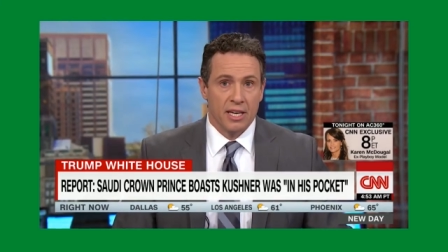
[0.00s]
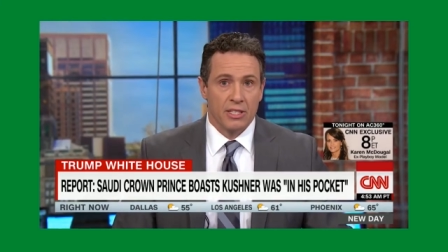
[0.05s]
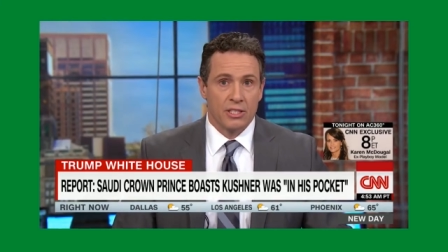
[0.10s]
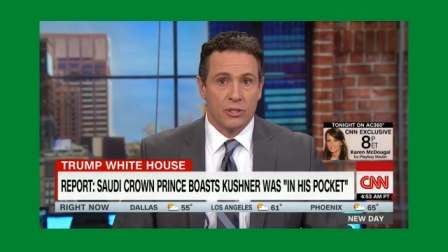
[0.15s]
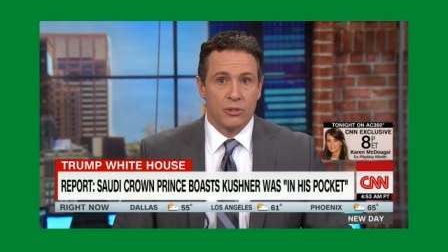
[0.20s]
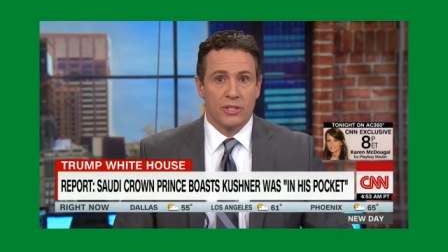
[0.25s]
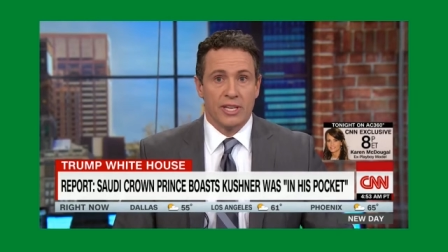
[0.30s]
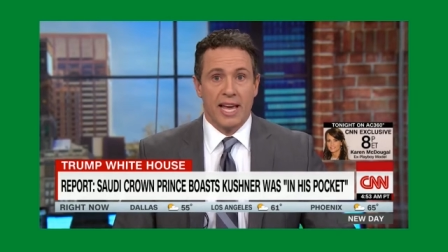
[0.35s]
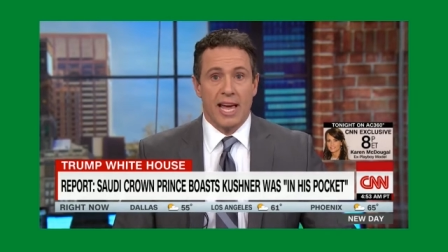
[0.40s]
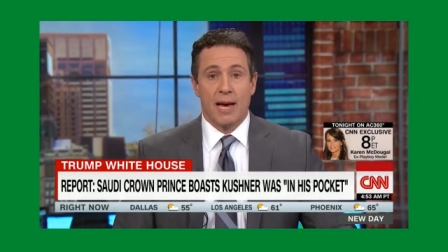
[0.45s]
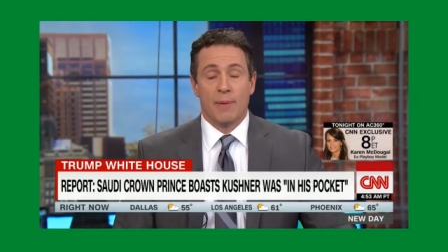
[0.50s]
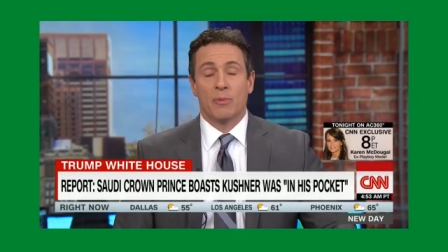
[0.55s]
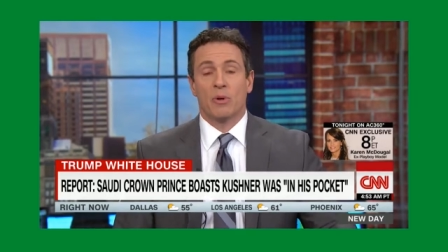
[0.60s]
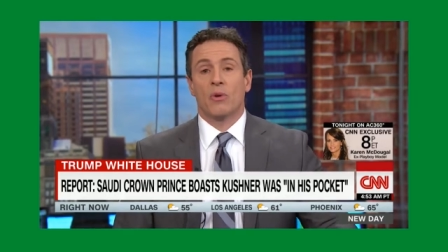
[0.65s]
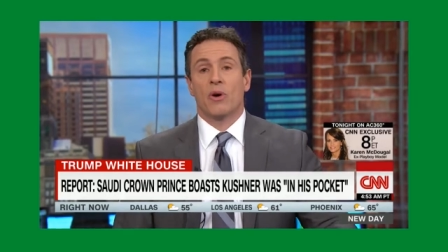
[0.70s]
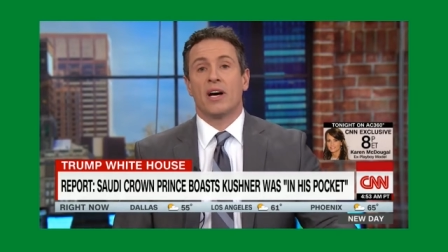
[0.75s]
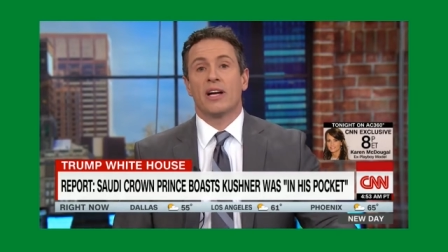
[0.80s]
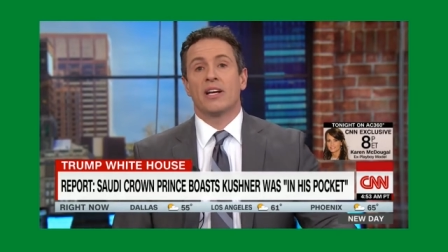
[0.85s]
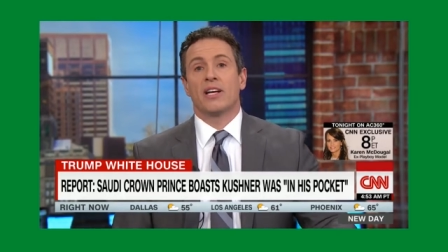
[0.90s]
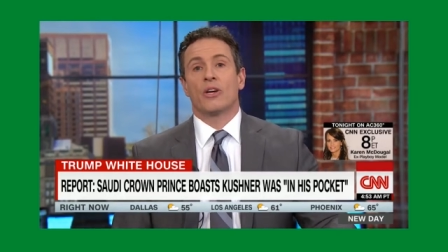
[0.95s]
to the
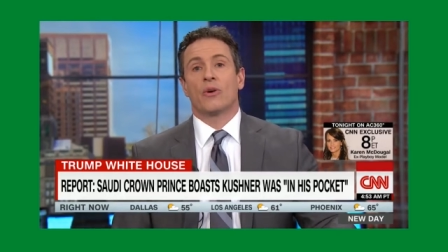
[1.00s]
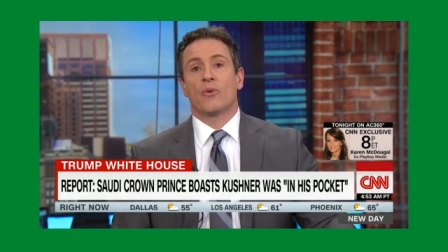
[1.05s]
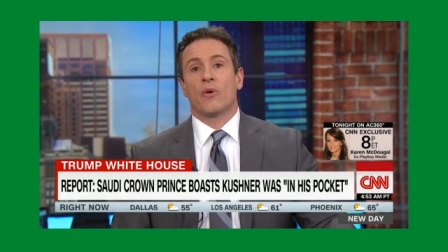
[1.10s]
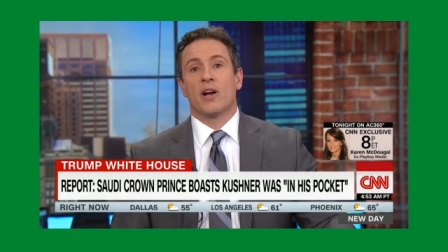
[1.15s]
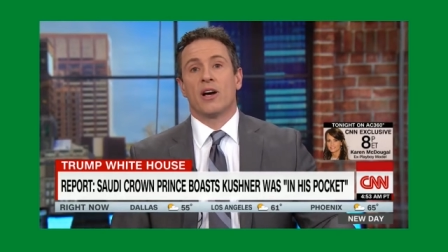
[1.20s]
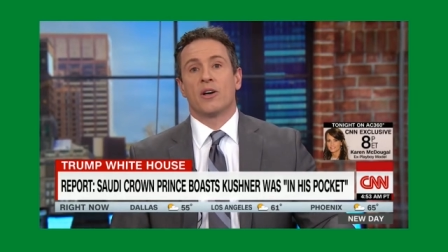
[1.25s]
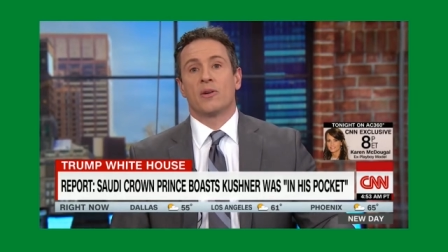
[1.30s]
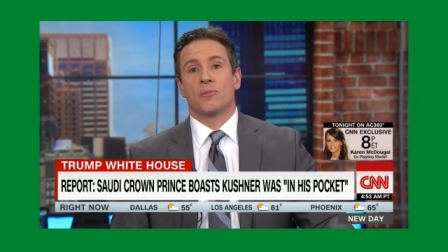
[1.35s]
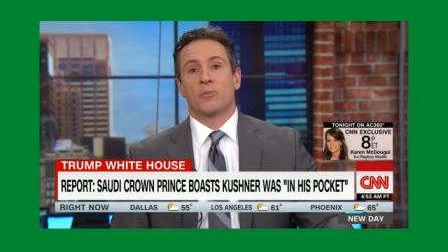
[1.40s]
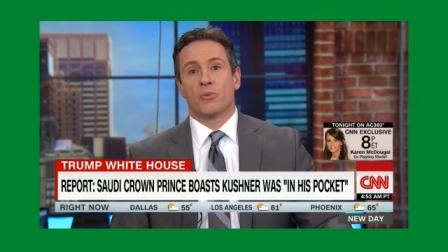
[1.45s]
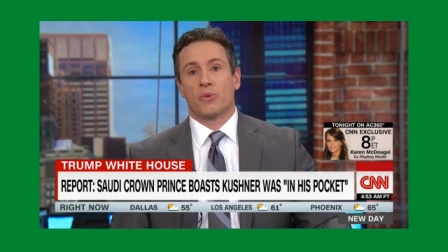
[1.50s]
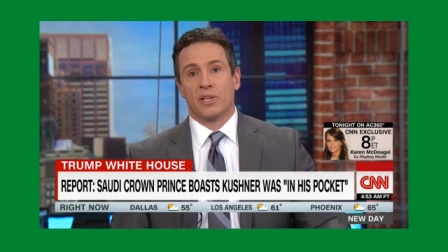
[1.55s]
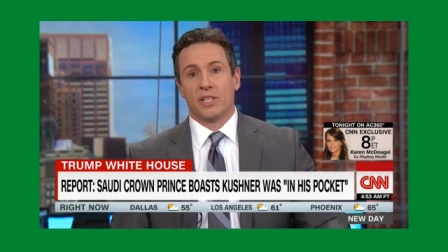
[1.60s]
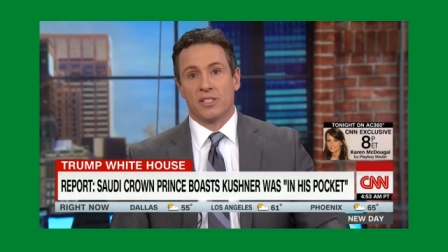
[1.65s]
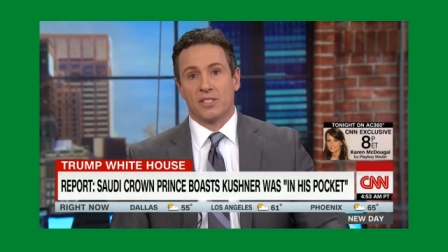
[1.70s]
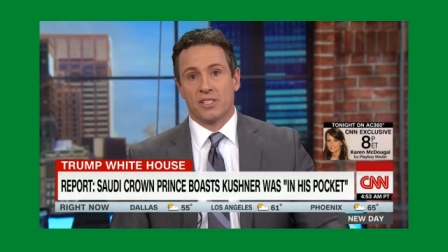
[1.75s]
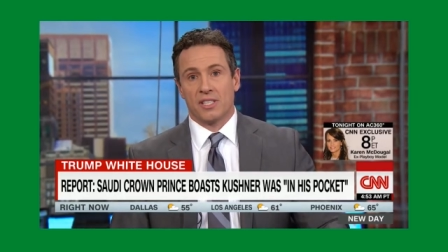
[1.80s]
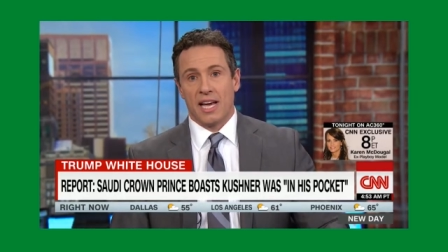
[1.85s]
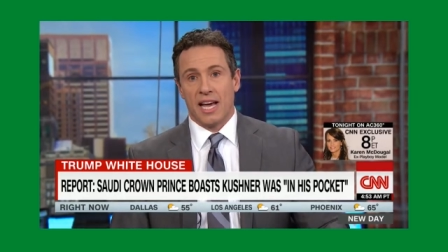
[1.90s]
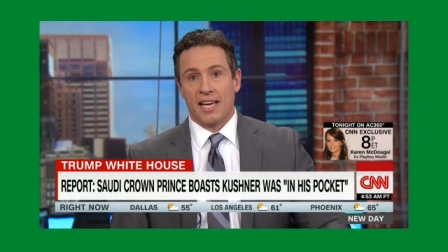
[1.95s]
Emirati crown
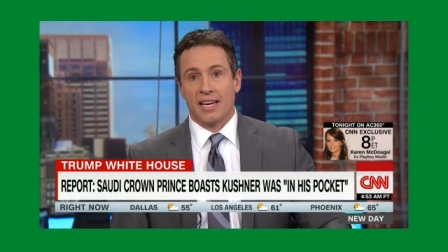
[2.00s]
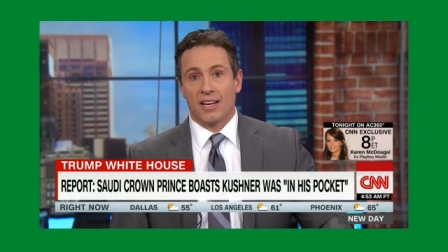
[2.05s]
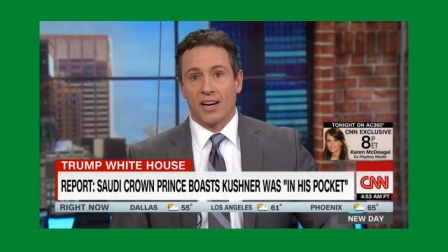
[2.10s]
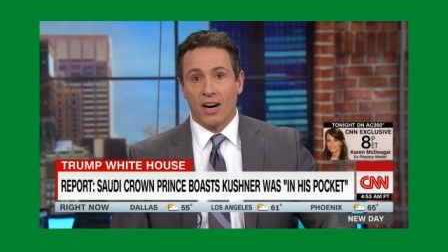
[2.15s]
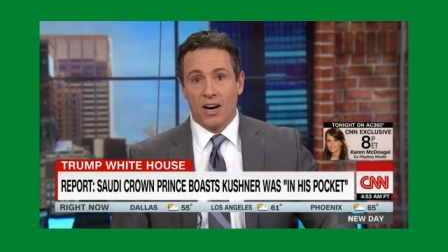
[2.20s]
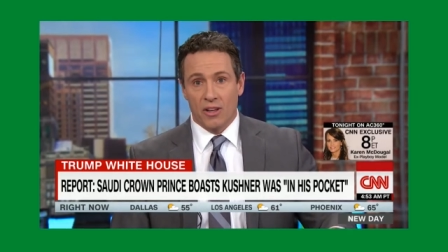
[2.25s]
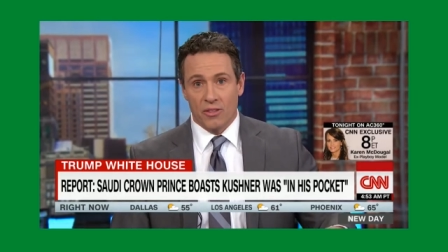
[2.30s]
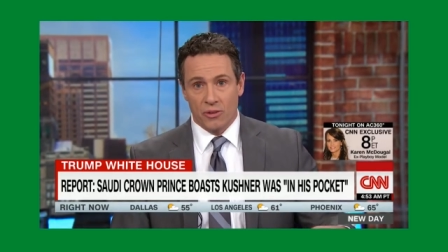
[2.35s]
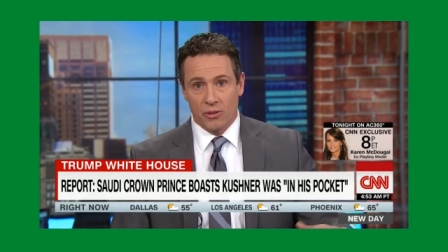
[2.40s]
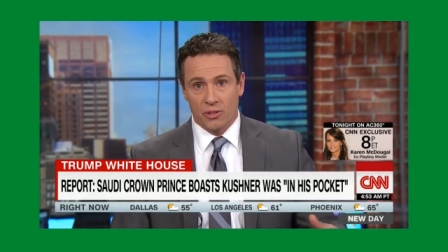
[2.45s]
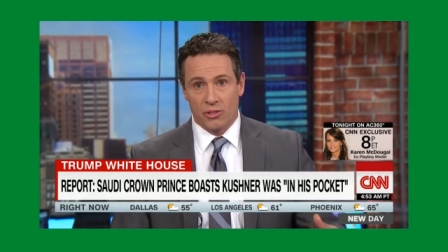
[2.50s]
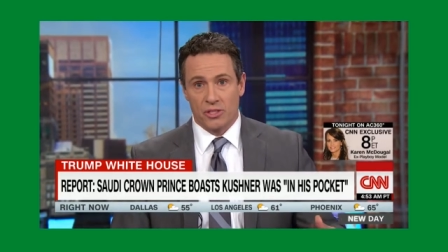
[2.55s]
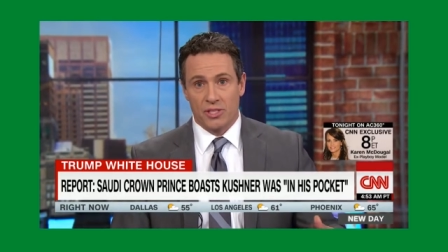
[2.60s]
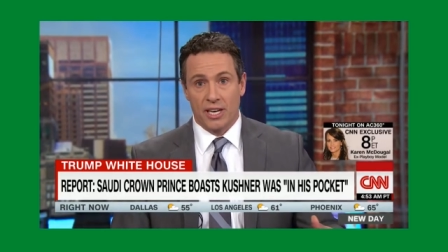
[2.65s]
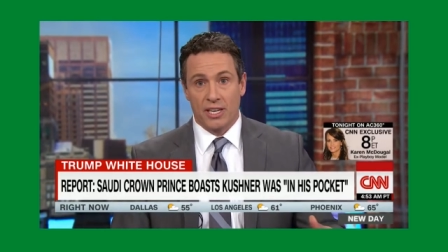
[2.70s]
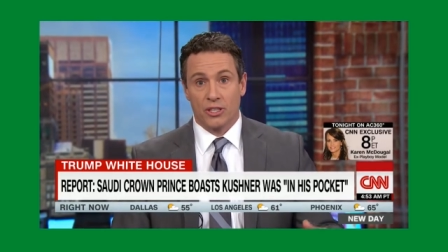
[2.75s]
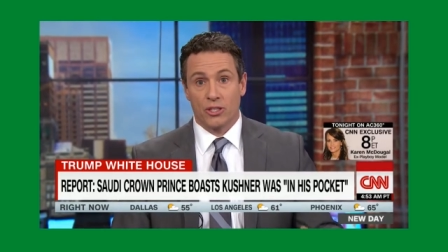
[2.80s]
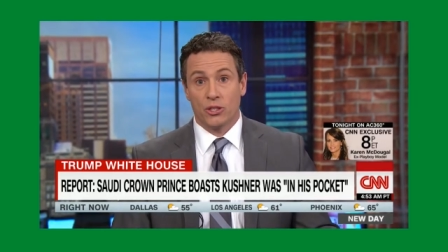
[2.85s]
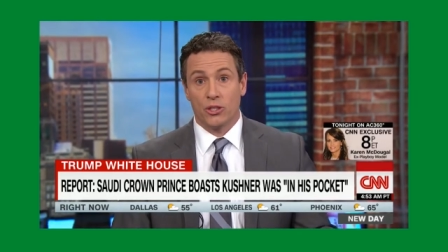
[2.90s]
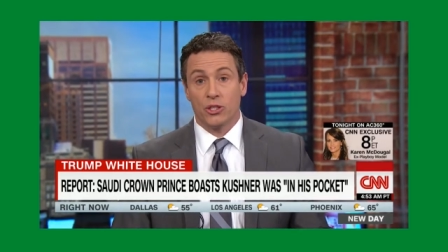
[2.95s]
prince and others
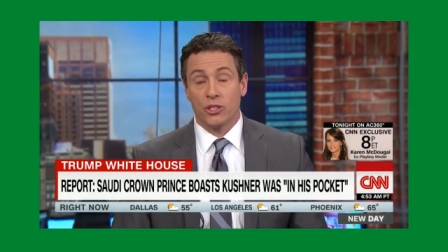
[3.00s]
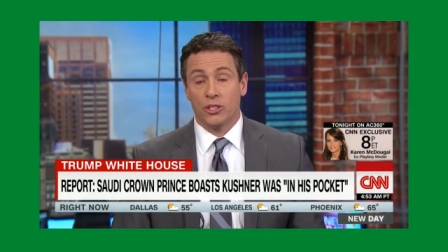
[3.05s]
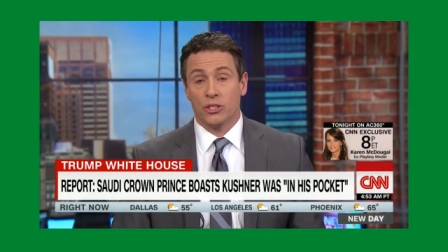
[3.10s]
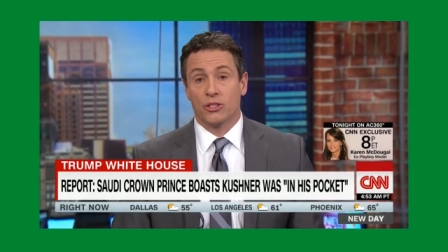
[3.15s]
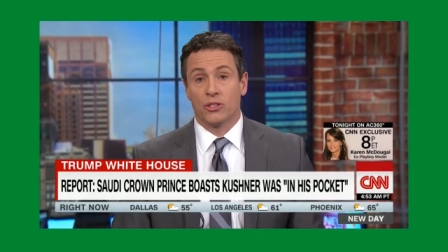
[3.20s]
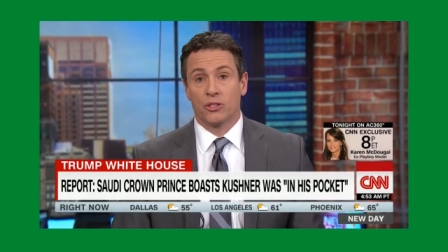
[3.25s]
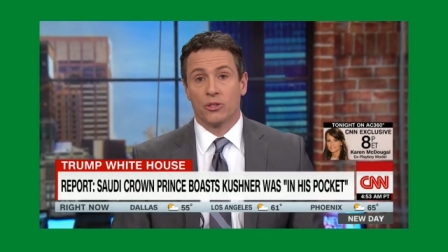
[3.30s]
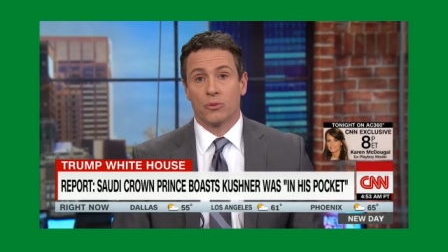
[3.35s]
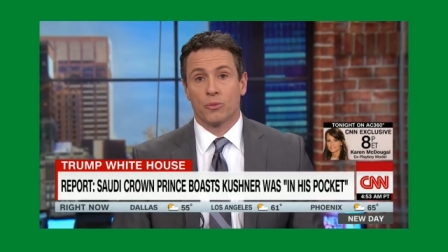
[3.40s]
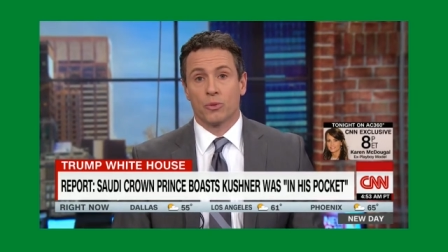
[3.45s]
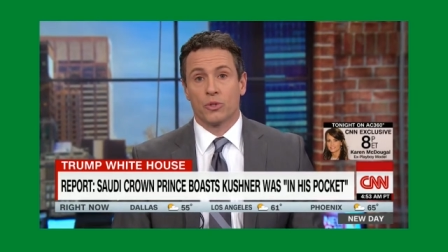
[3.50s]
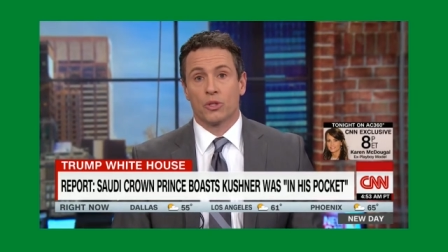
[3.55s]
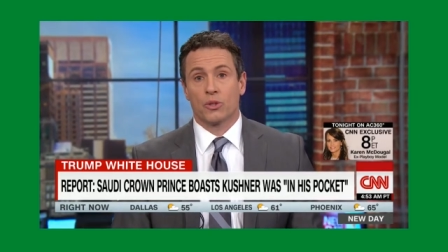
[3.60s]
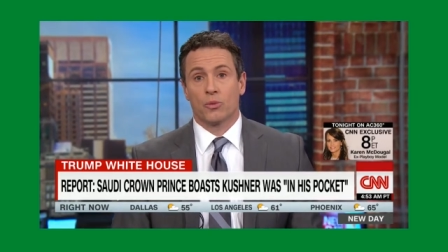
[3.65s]
that Kushner was,